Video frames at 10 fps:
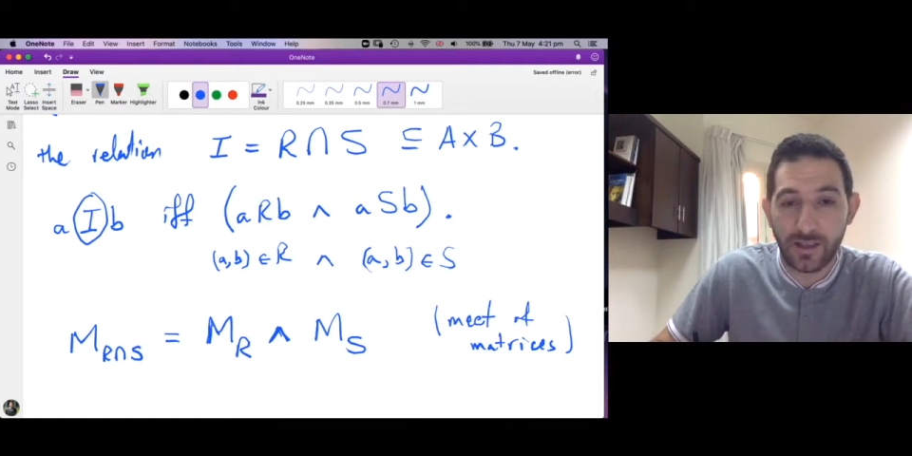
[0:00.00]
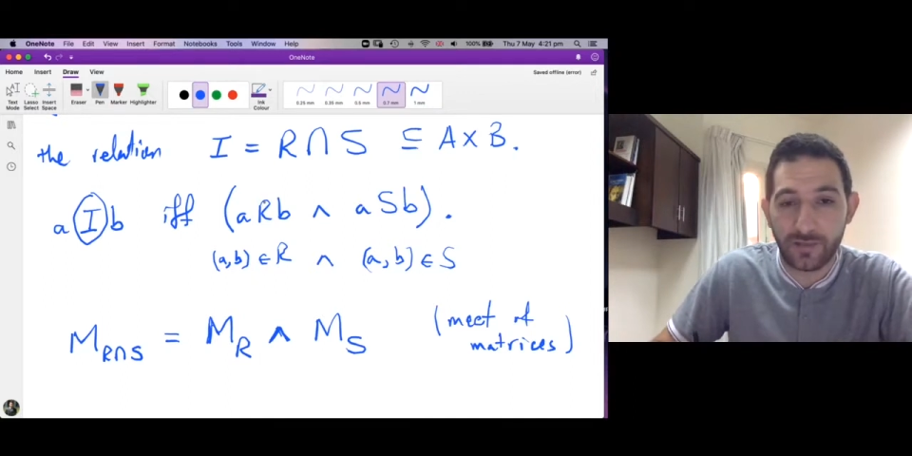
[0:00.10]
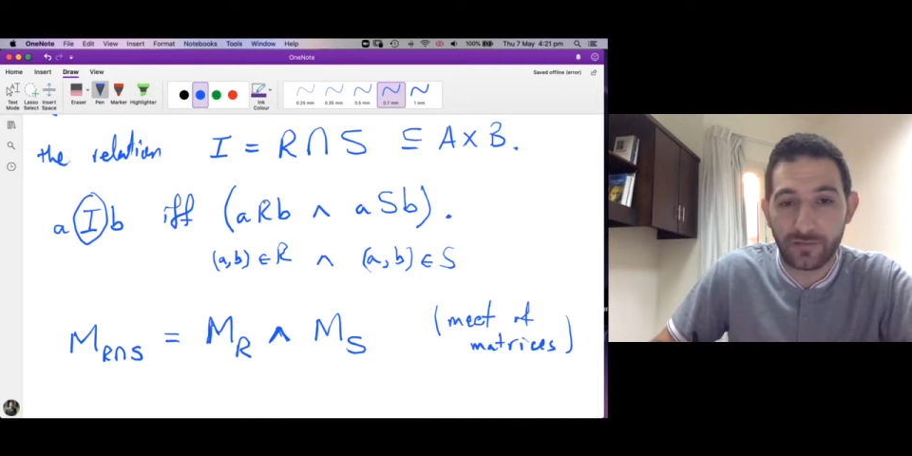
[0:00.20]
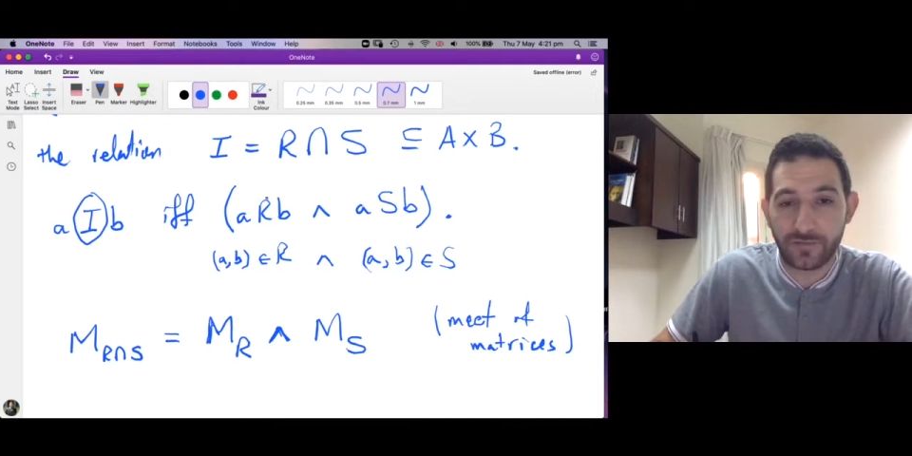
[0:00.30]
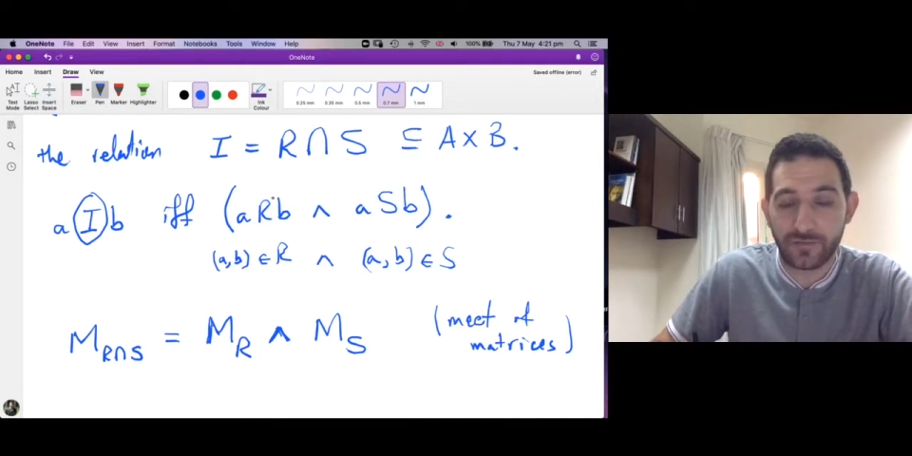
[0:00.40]

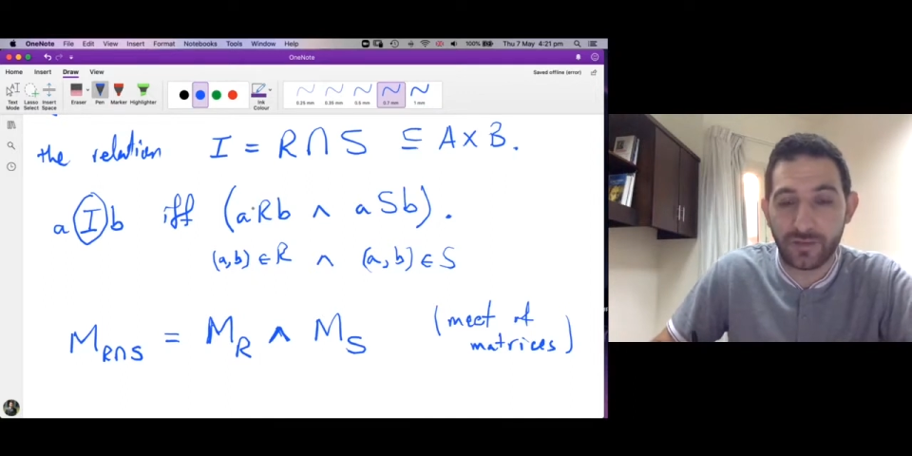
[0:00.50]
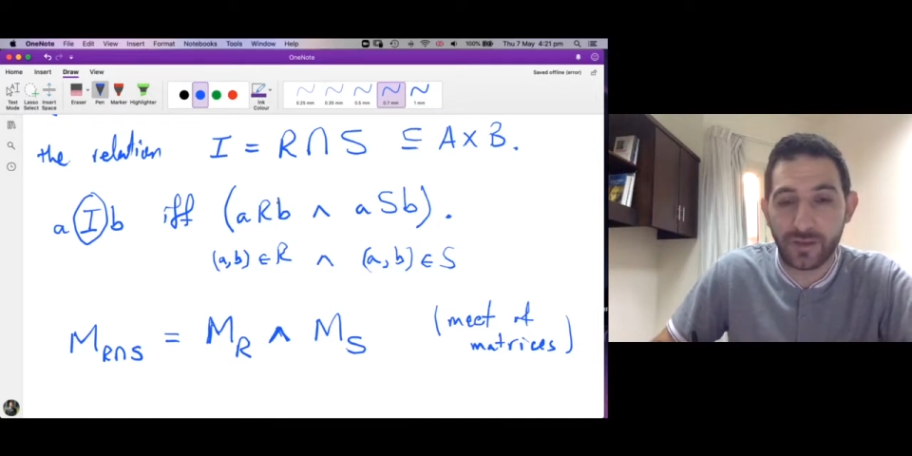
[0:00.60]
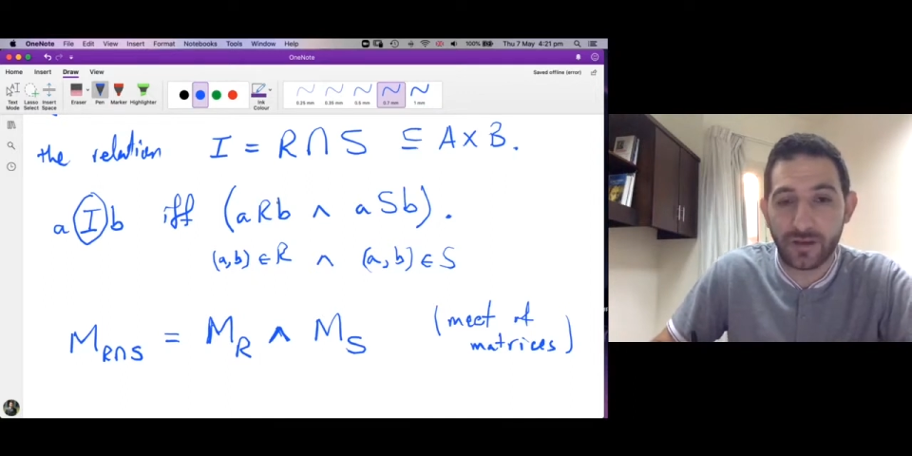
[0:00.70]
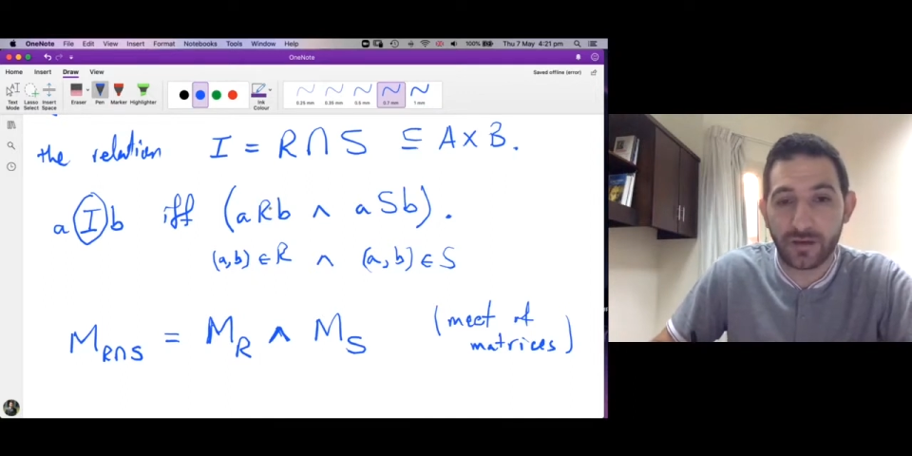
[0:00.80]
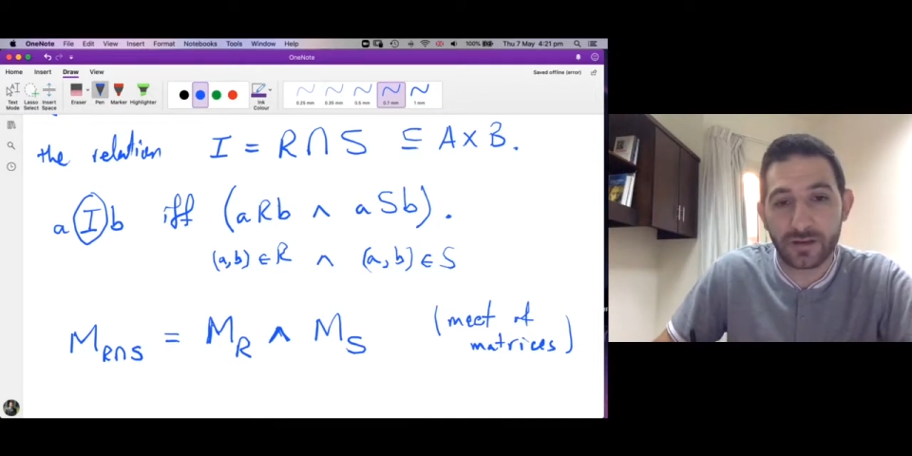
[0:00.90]
if they
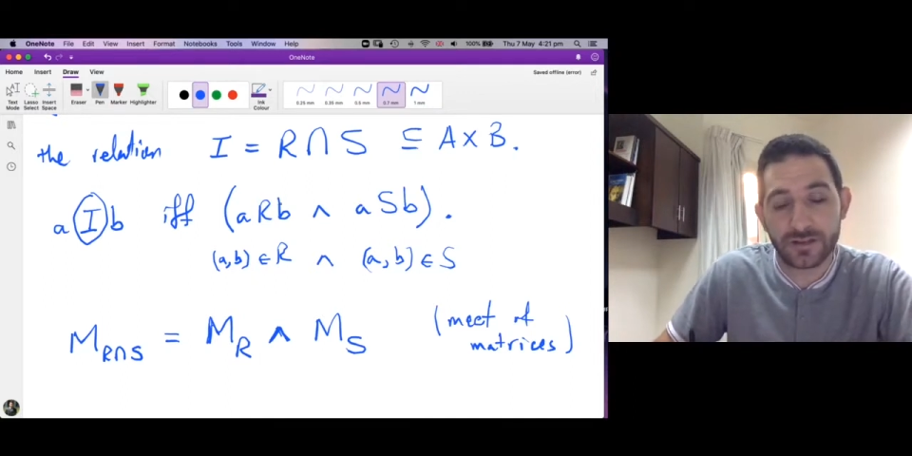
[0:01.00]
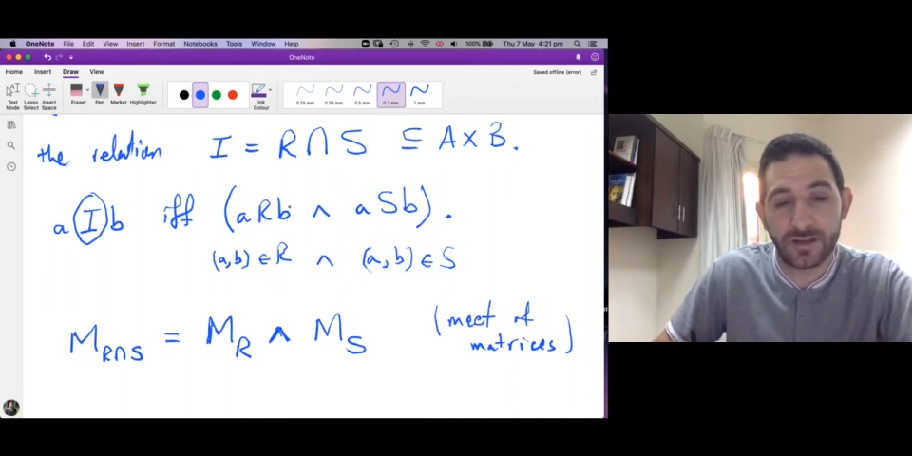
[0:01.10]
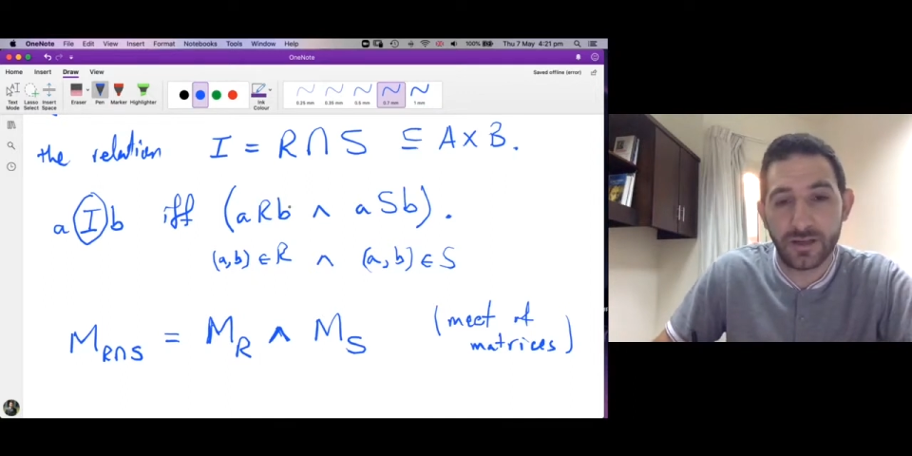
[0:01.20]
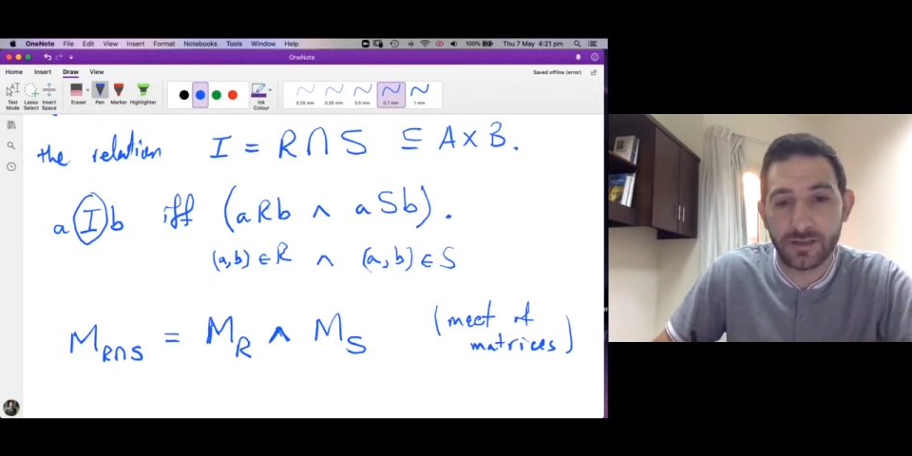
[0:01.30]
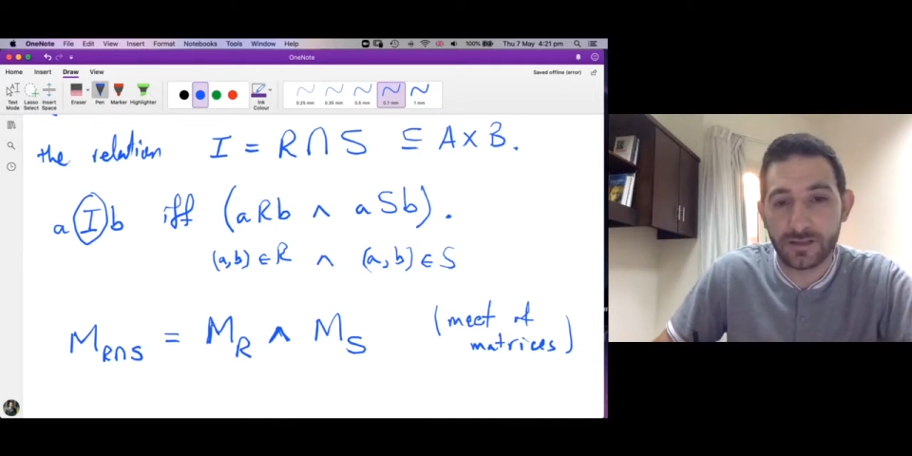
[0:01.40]
are not
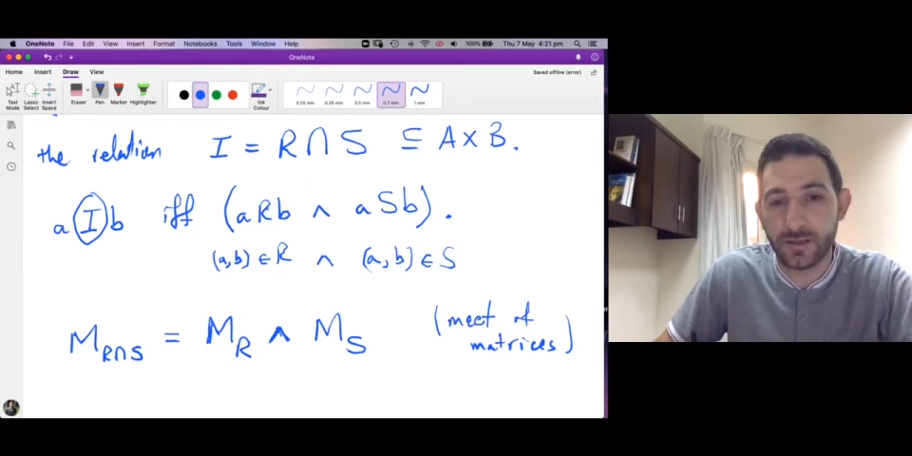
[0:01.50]
related